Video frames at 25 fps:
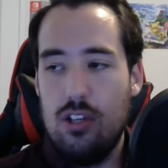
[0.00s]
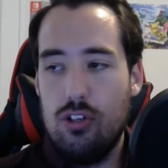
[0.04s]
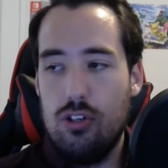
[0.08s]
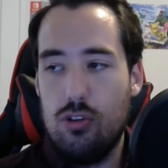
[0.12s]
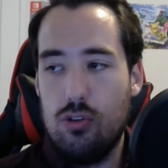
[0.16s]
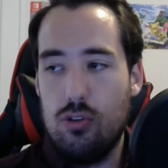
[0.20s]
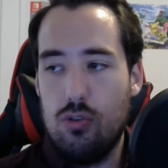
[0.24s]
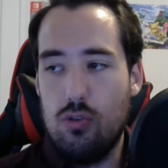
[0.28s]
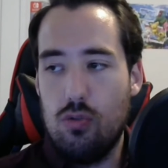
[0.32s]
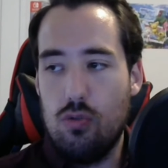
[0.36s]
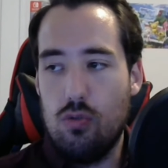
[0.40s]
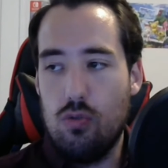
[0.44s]

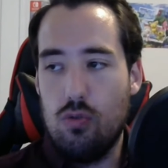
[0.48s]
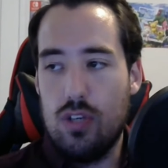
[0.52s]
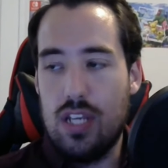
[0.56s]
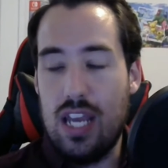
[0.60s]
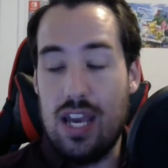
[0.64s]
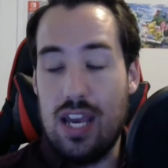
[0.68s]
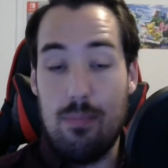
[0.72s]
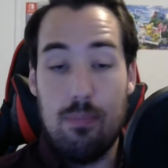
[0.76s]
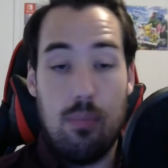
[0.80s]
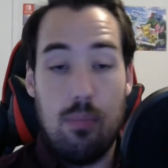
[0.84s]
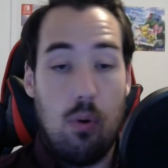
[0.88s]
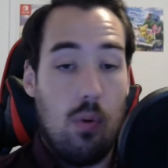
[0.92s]
to
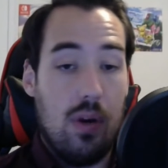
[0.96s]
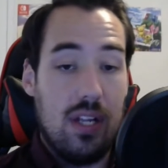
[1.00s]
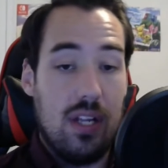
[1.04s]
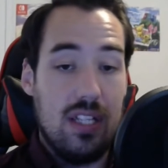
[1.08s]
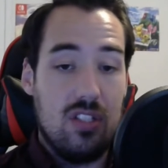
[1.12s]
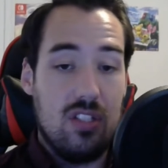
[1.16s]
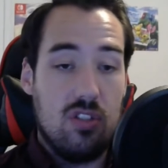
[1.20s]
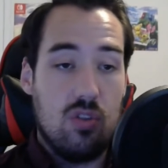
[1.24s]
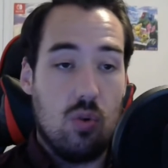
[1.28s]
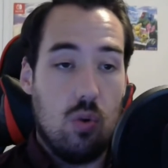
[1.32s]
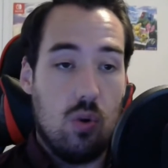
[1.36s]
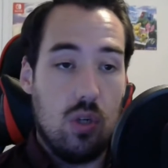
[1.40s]
get
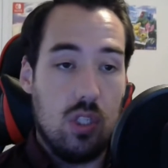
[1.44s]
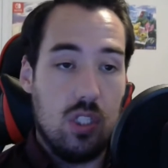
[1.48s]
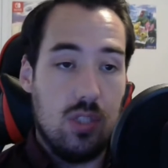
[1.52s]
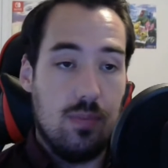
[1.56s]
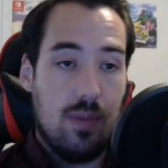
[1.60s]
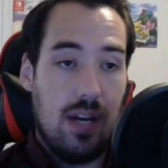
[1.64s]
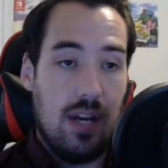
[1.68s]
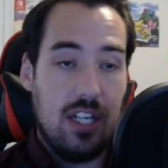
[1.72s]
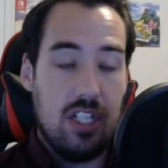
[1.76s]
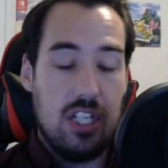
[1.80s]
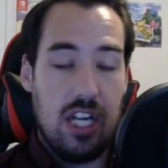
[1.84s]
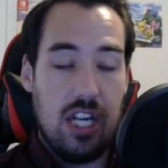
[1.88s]
points
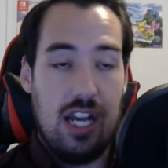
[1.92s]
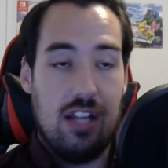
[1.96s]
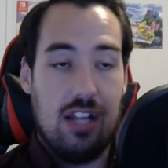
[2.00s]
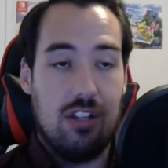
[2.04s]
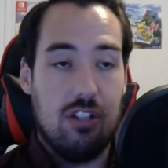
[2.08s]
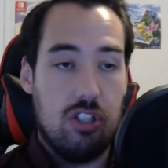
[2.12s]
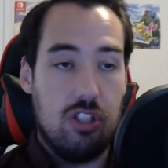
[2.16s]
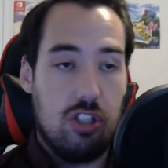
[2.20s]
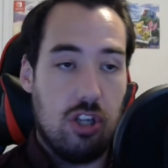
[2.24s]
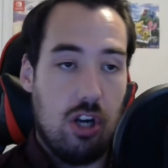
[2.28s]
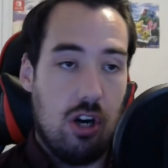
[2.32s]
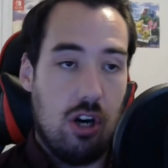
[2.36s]
towards my
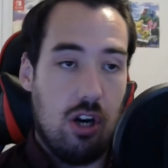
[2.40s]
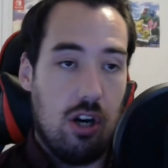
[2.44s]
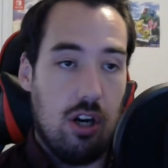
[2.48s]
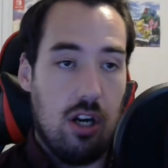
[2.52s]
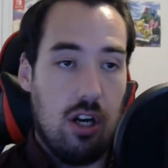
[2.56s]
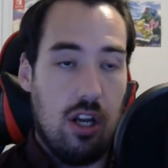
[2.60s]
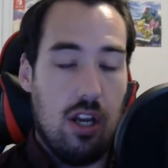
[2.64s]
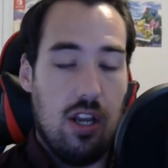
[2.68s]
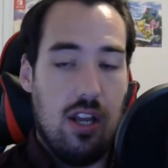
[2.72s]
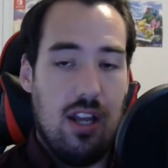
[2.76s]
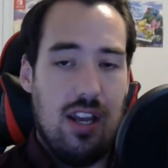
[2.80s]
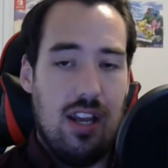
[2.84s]
challenge
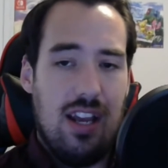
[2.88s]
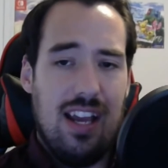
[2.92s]
card.